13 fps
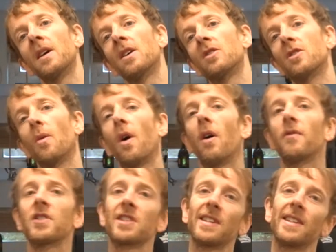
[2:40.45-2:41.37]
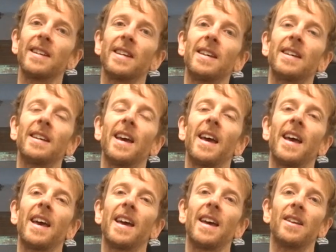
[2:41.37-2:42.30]
So obviously
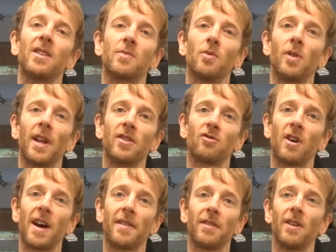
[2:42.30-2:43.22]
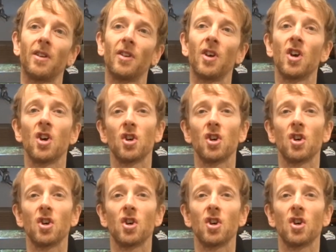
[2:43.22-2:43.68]
in a sport like triathlon,